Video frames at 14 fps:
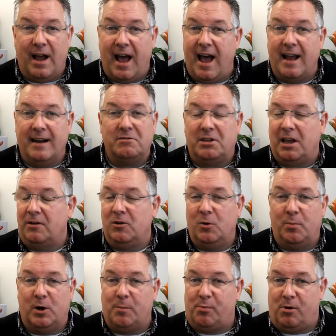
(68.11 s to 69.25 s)
and can you
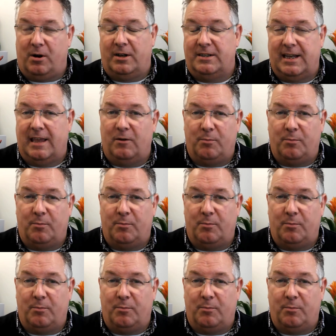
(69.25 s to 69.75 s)
put a product together,